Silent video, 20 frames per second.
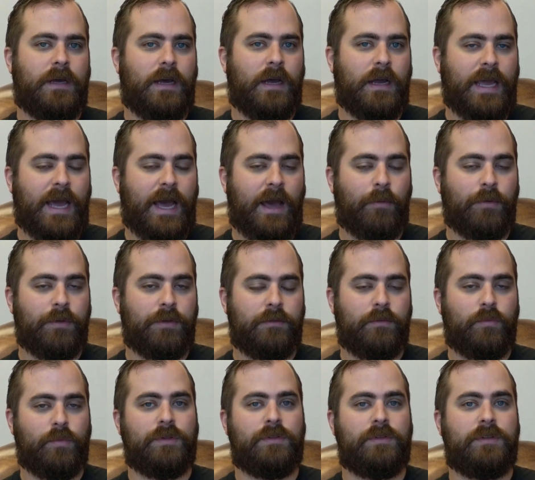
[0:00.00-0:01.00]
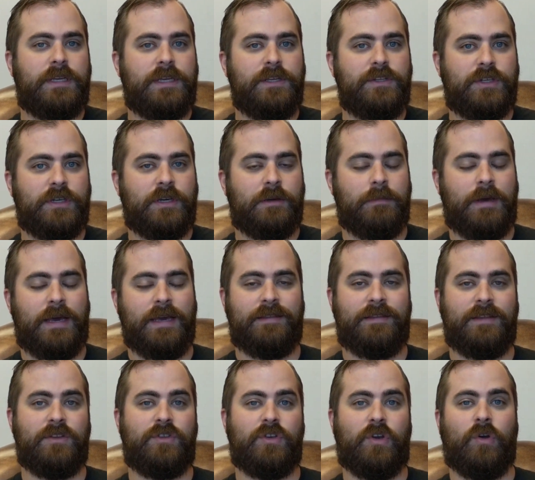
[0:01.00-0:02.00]
a guy was teaching a
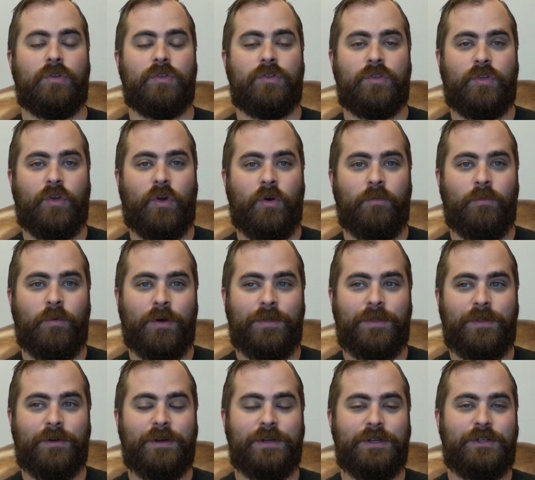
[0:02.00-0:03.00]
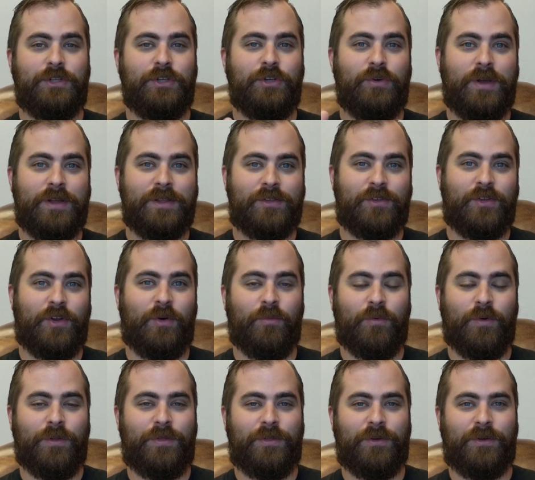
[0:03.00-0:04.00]
message on Psalm 132 and Psalm
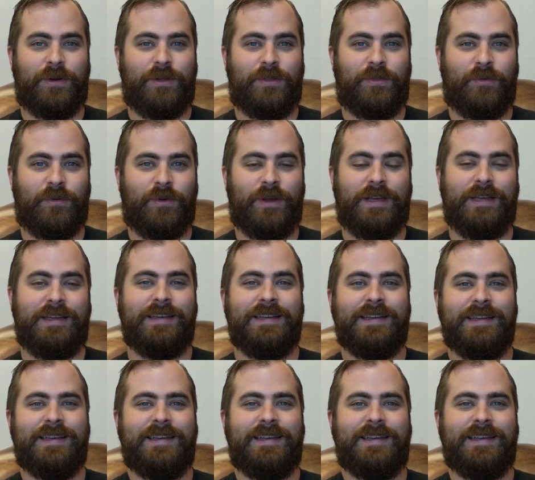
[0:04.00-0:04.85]
133